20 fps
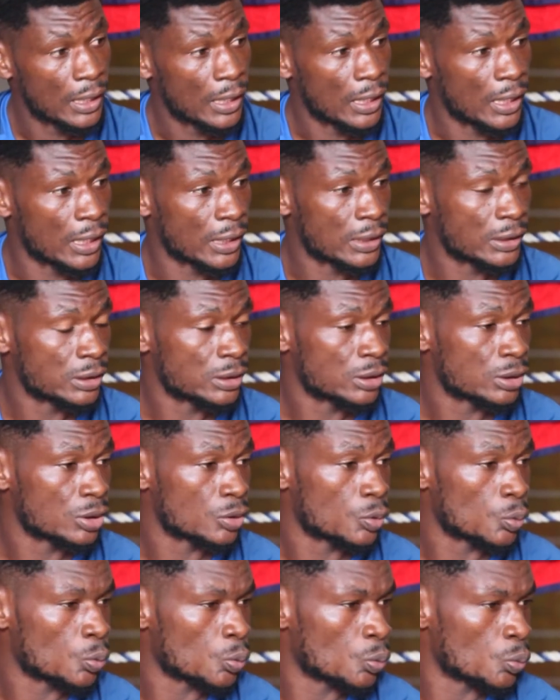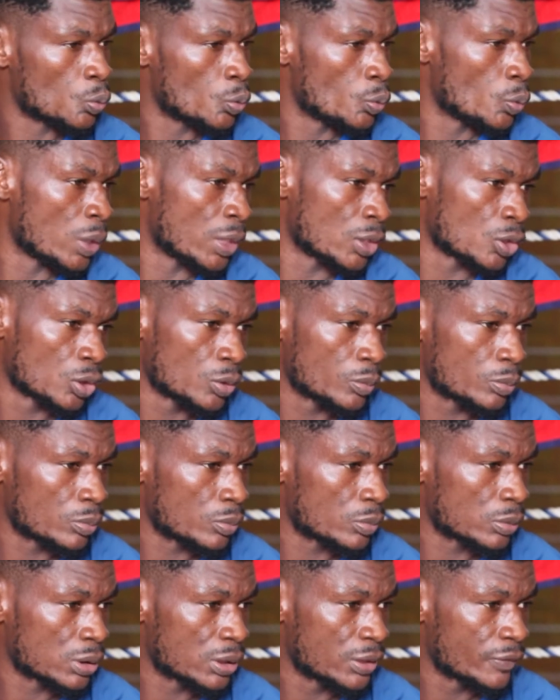and we were not
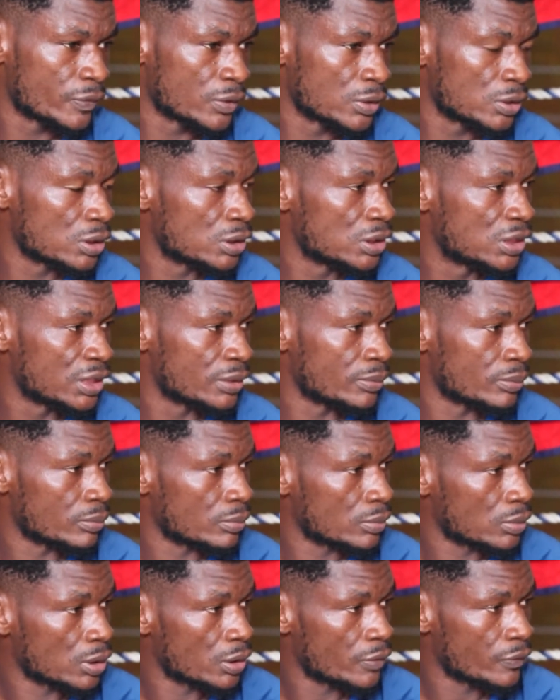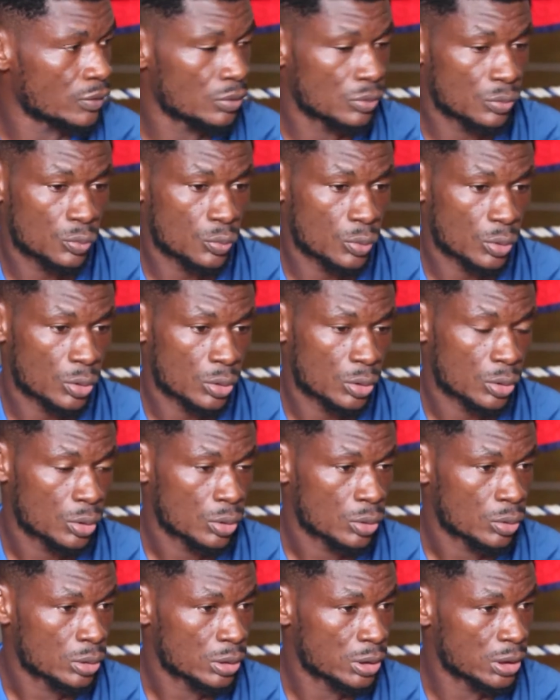given gym even
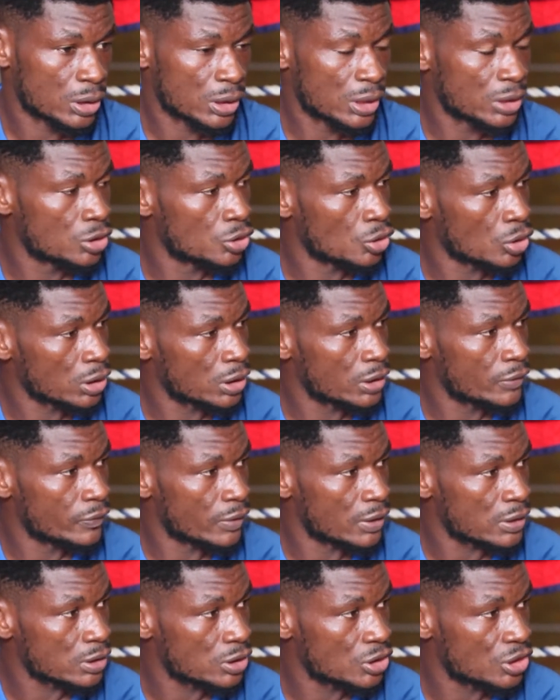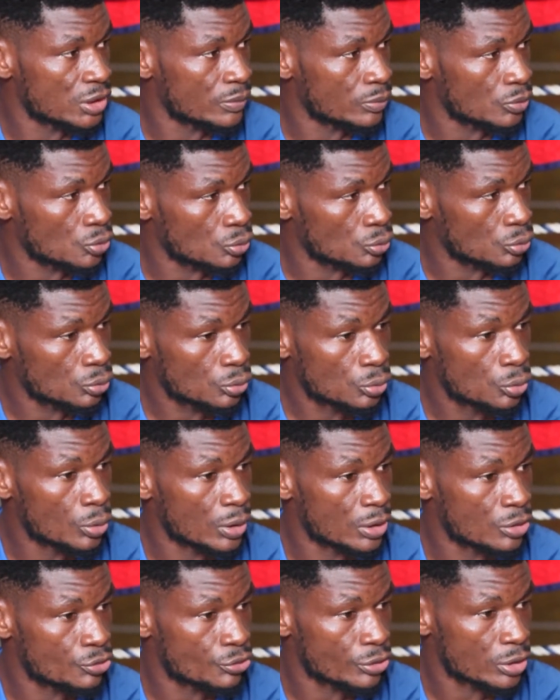they, did not give us gym to go
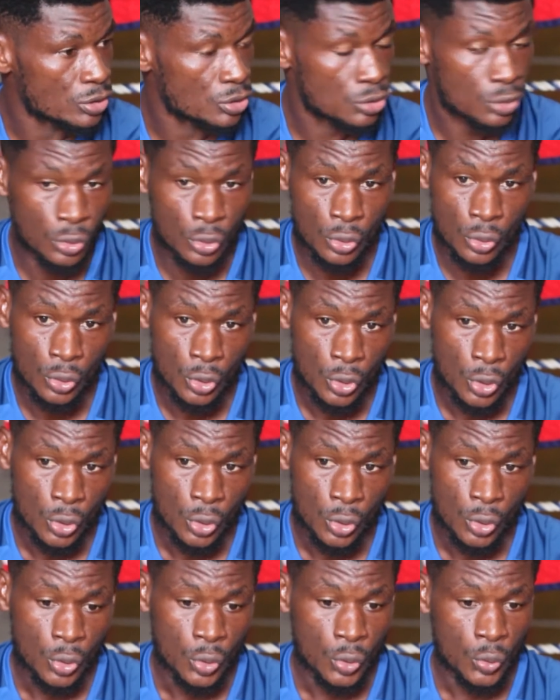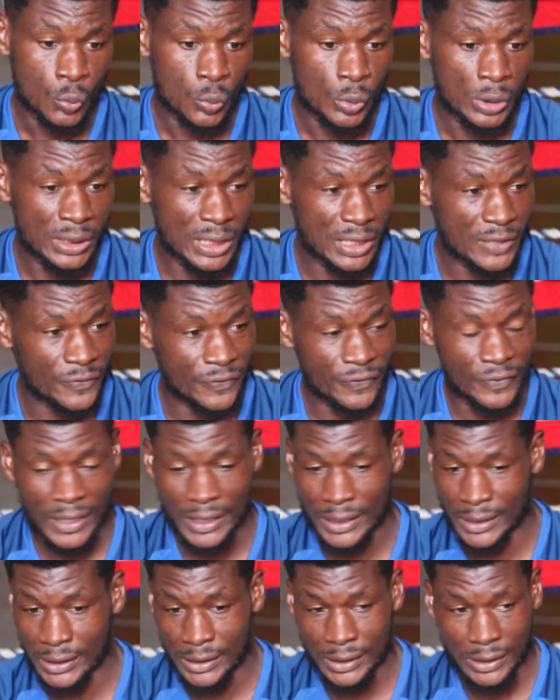and train. So we just
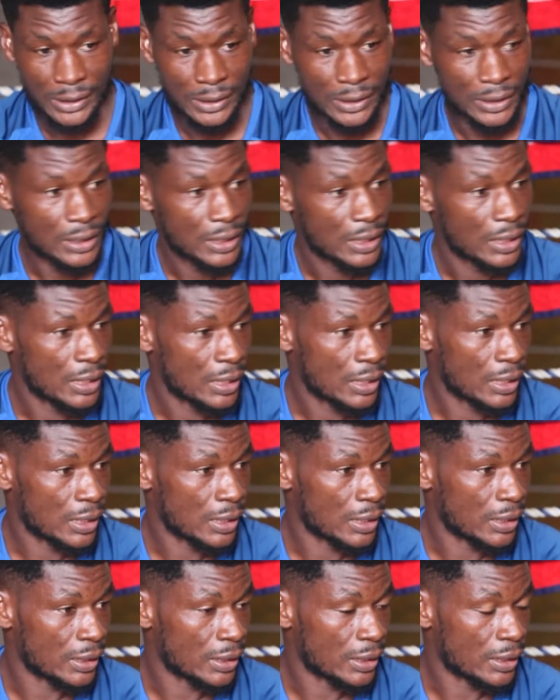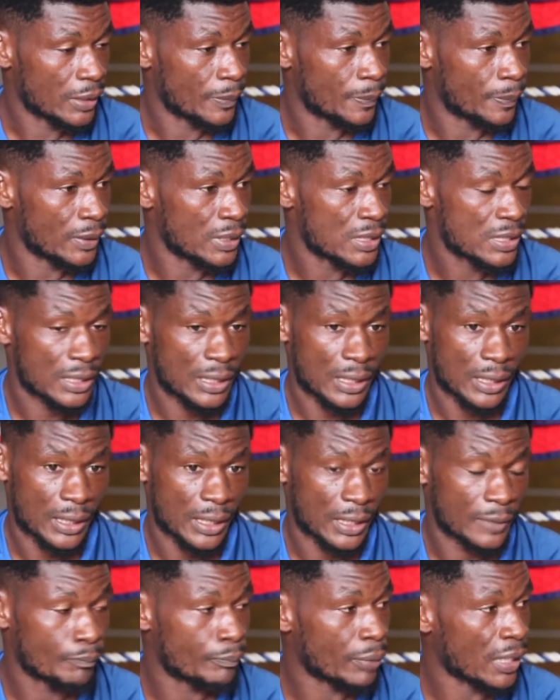find uh, a place
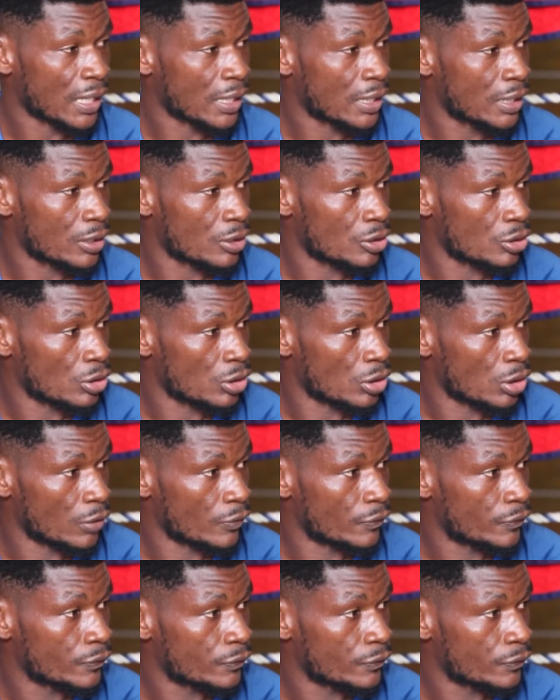at back of